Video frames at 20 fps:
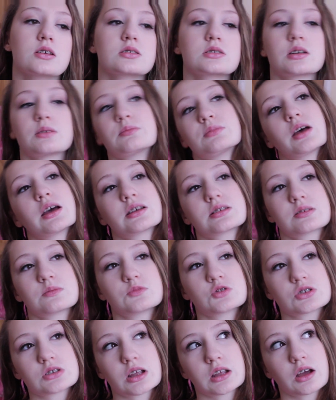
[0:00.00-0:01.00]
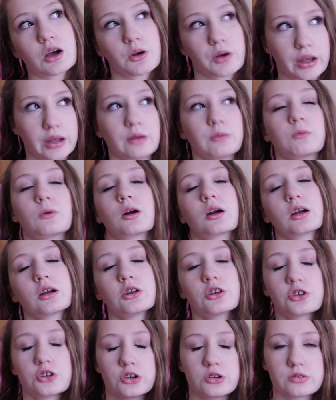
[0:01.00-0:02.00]
some days I'm just like, okay, we're
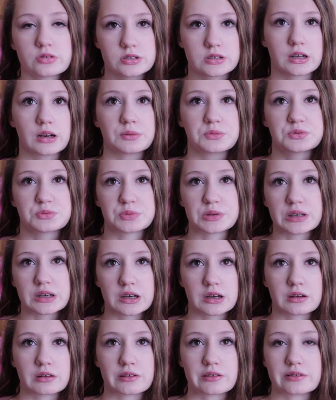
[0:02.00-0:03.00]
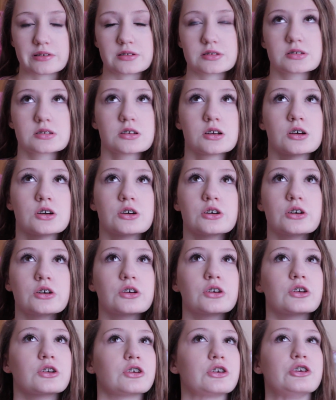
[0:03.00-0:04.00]
gonna do sit-ups because
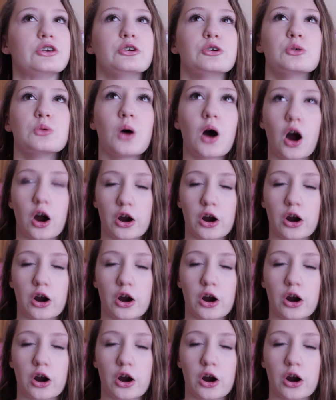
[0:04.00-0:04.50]
you're